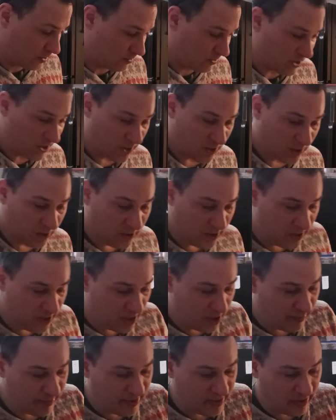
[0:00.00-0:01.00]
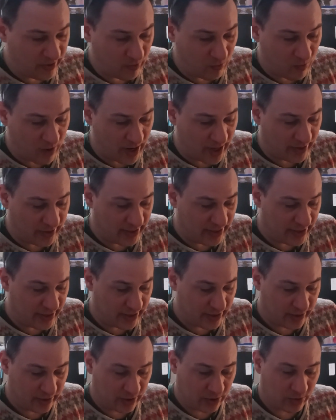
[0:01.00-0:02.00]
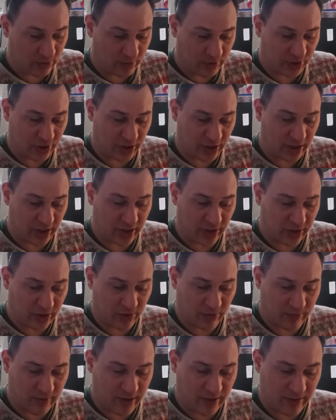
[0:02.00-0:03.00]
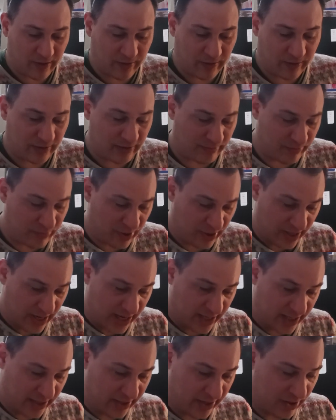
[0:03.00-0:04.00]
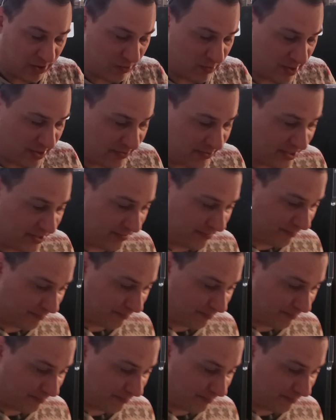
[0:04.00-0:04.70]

Taking a little bit of the water in here, swishing this around, and putting that in there with it.